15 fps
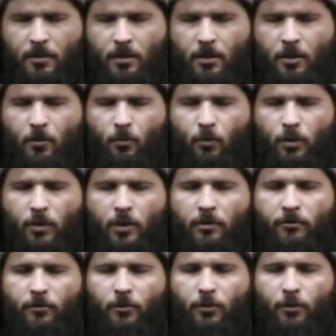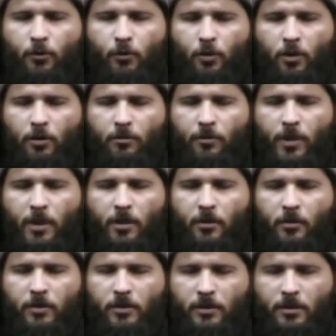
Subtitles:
Wherever you are buried,